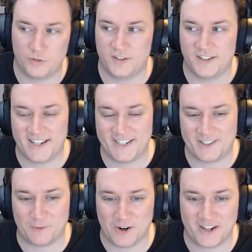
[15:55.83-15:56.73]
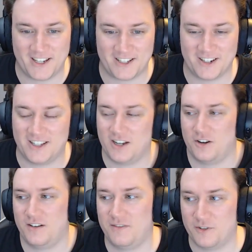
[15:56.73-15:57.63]
They're just walking to, they're
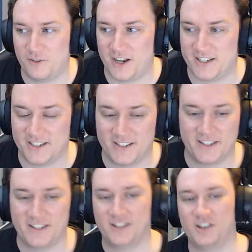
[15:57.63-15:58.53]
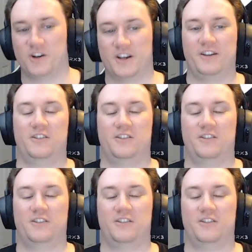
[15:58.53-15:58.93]
not even affected. Okay.